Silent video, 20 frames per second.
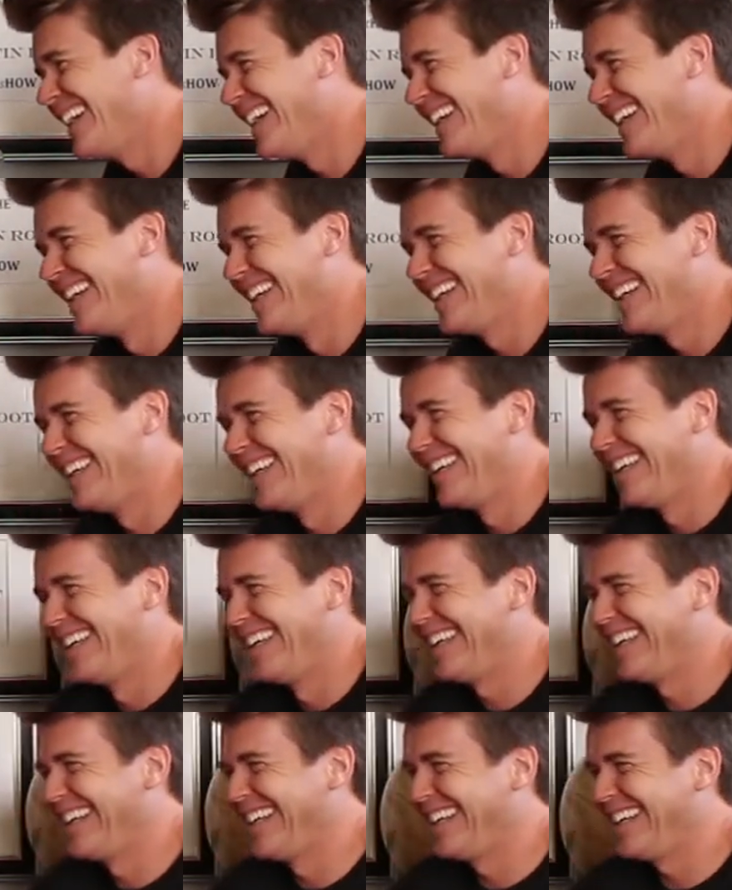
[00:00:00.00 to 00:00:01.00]

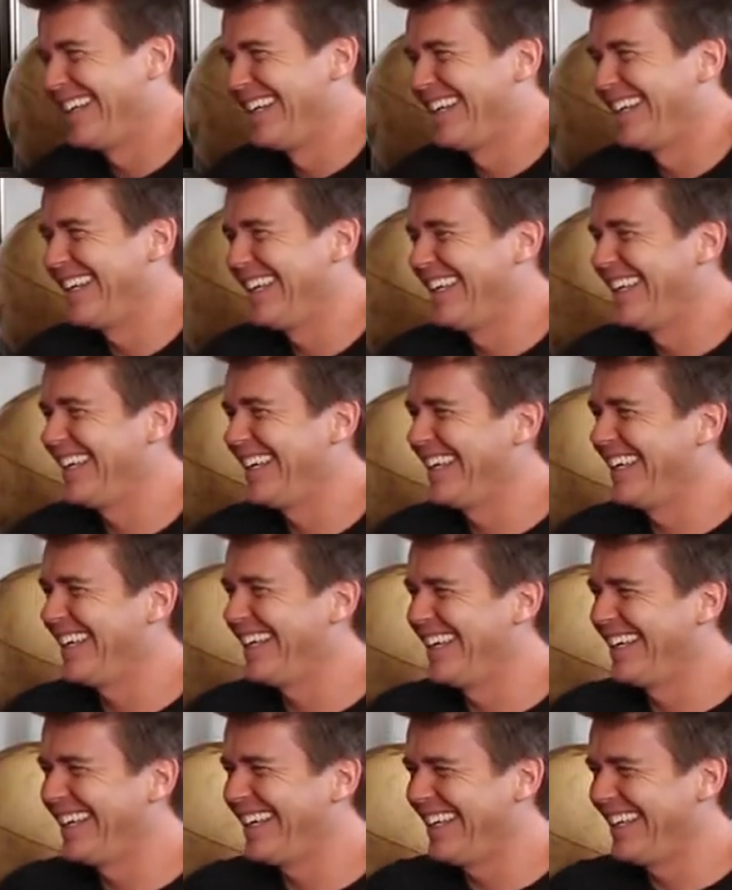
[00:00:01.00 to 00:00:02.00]

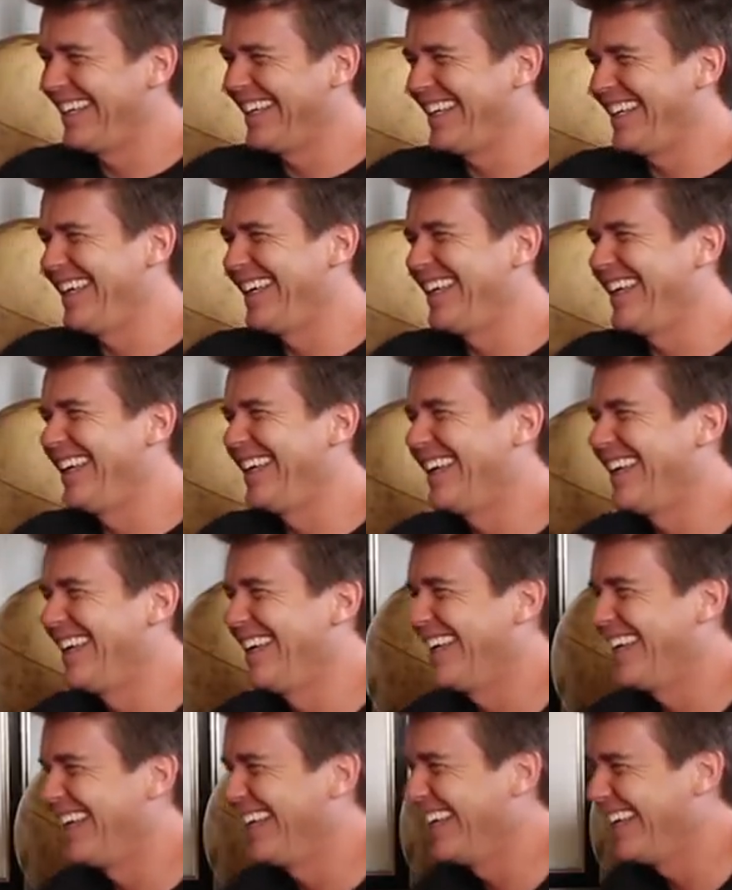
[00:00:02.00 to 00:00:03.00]

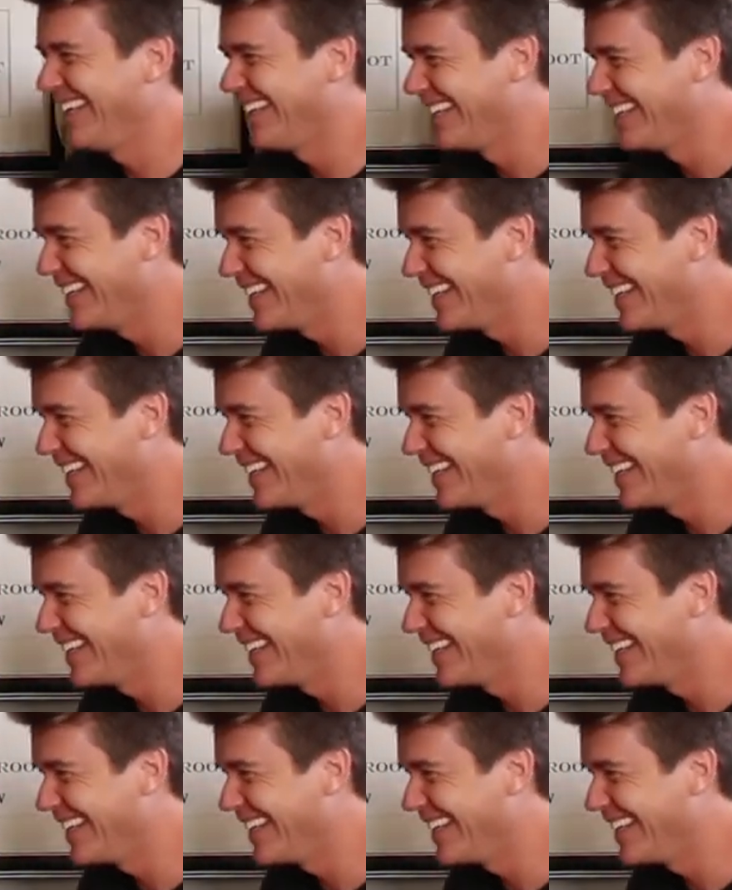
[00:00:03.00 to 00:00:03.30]
This person isn't speaking.